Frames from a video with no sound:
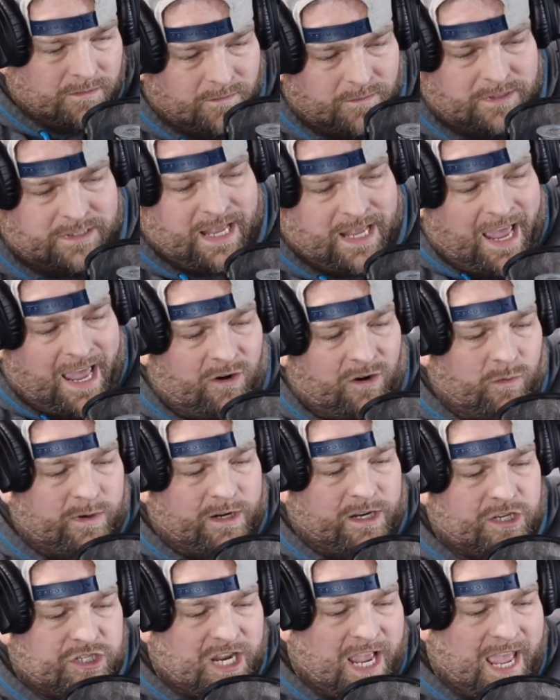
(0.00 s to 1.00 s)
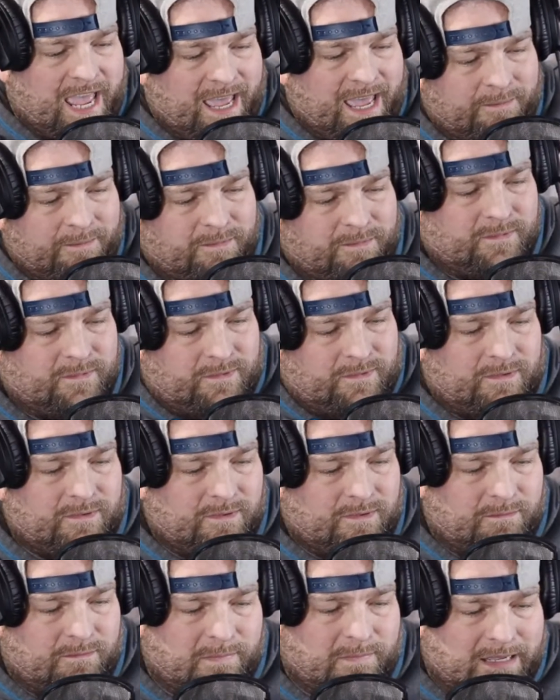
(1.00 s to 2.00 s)
Rosado with a jab.
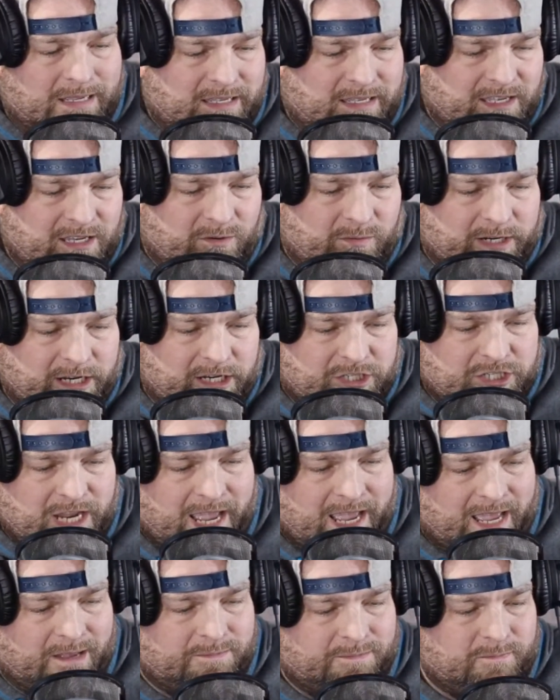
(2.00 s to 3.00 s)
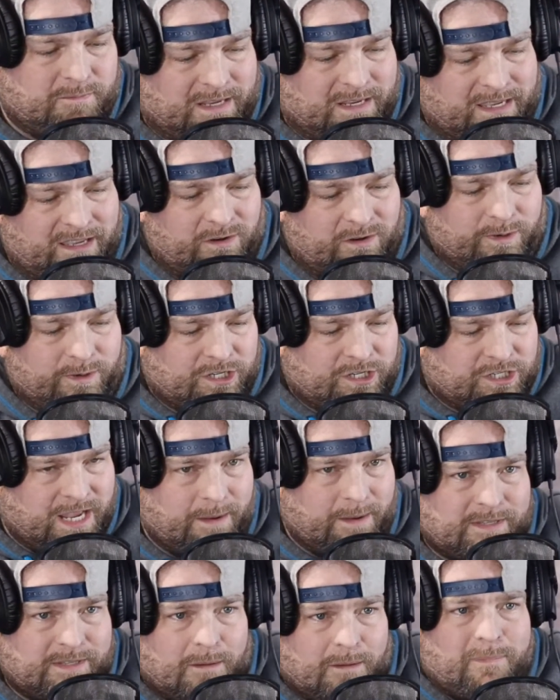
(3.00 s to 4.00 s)
Mungia with a jab. Mungia with a
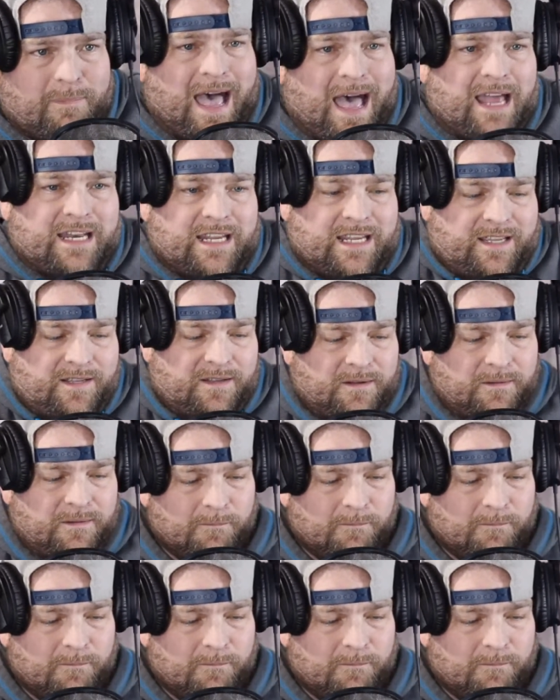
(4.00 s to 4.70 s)
jab to the body.